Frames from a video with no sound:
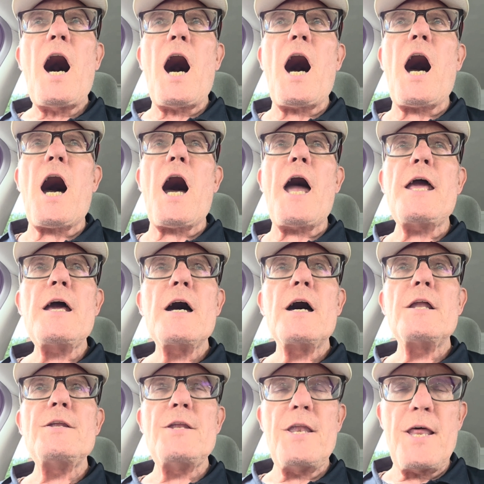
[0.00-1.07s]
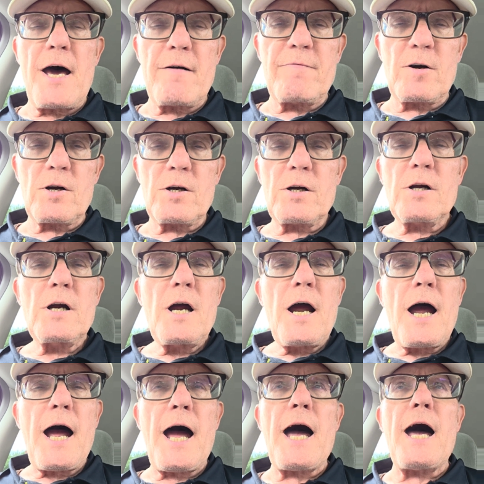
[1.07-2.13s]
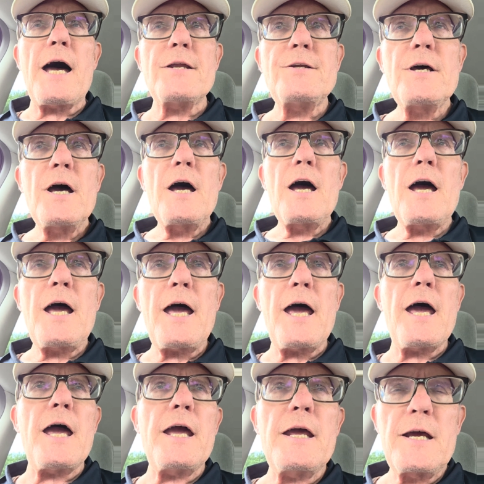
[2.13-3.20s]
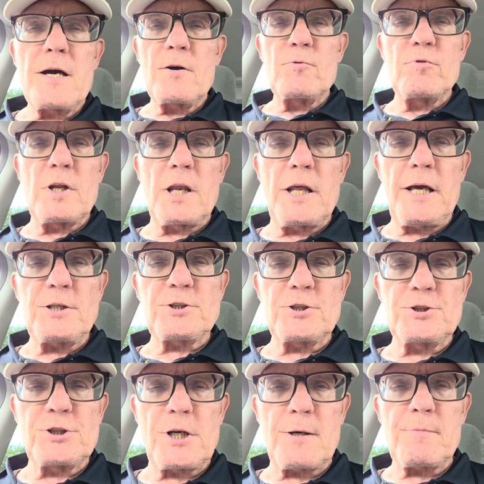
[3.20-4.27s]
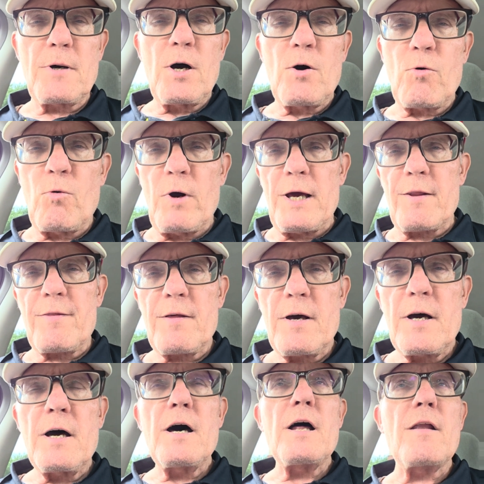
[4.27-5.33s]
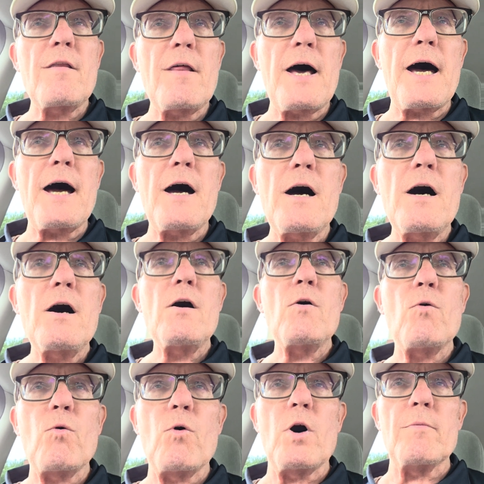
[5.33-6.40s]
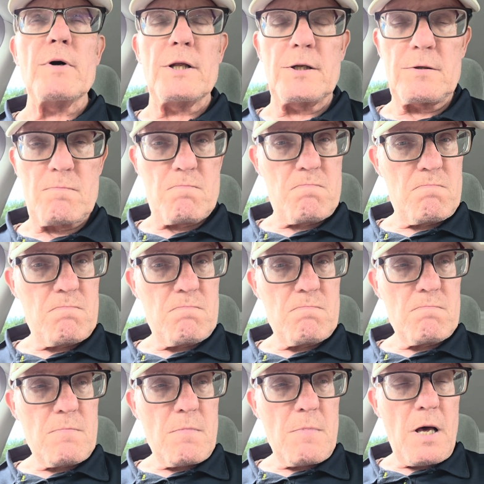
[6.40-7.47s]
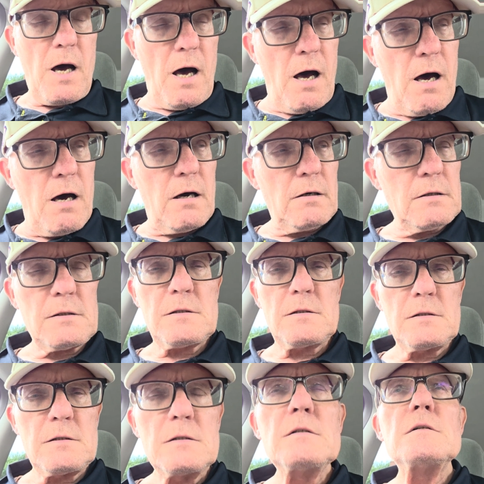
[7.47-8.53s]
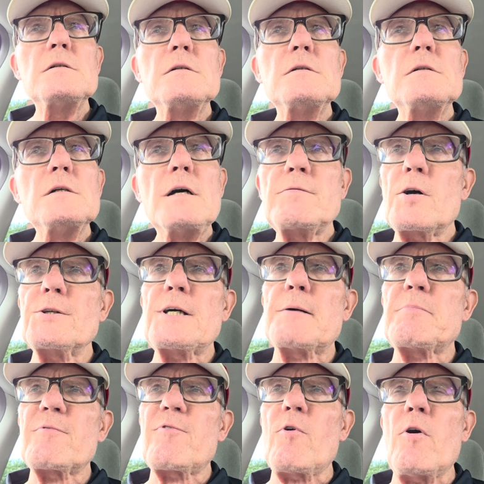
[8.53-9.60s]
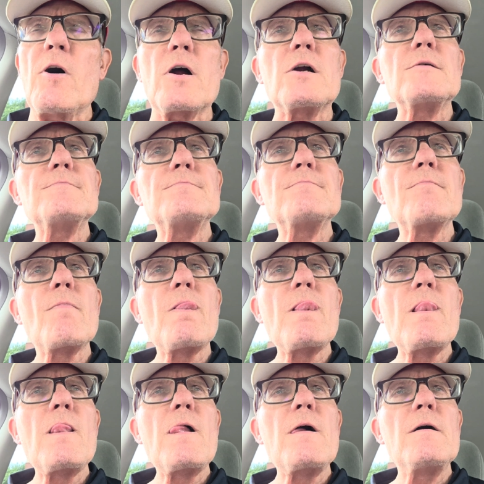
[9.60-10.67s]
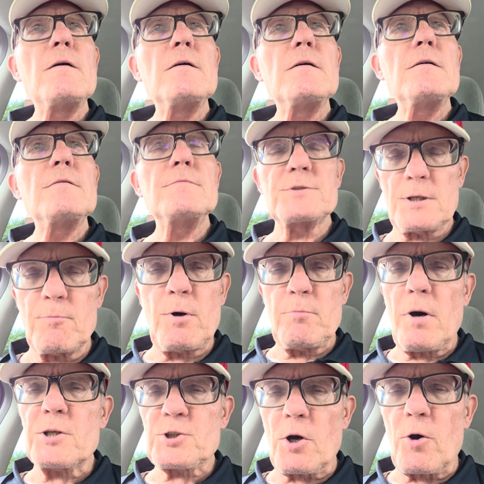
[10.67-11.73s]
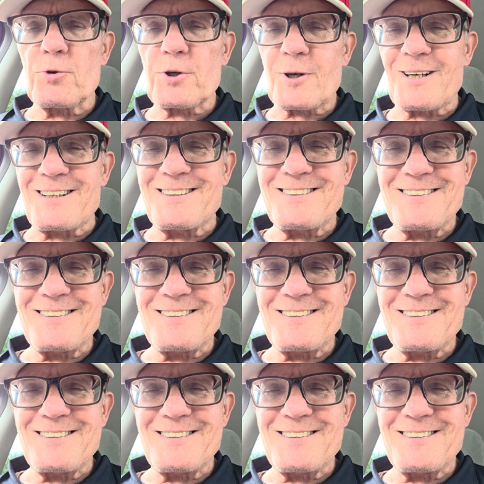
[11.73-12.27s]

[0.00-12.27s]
I never had a relationship with that woman. Huh. Heard that before. Someone much older.